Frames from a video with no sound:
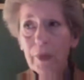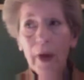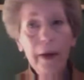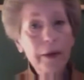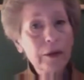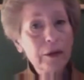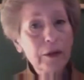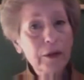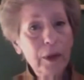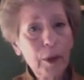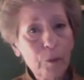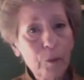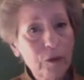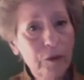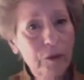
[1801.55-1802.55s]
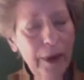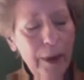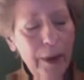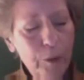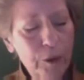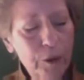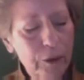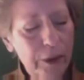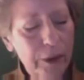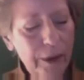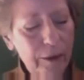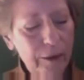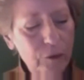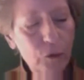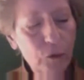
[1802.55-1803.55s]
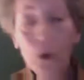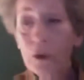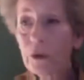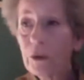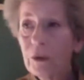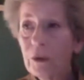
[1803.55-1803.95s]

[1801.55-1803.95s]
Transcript: I ended up having to have a daughter